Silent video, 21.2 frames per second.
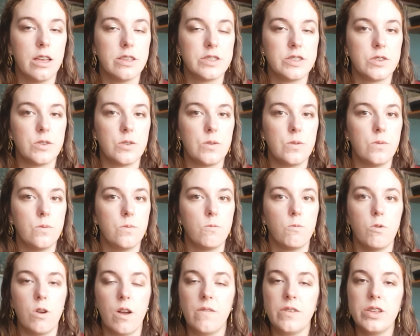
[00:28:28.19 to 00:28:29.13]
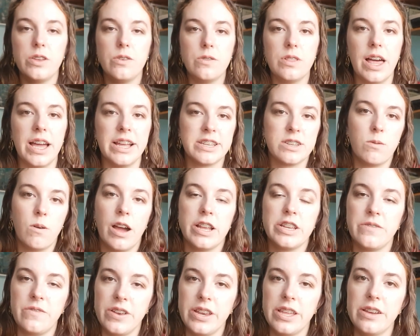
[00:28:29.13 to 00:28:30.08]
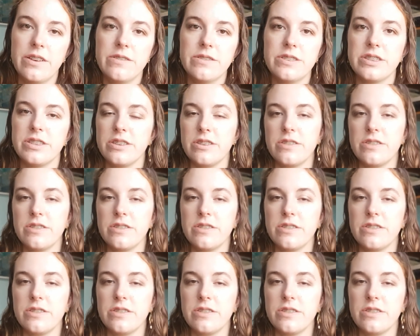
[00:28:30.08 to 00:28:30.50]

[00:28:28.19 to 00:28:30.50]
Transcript: So wherever you like to watch videos,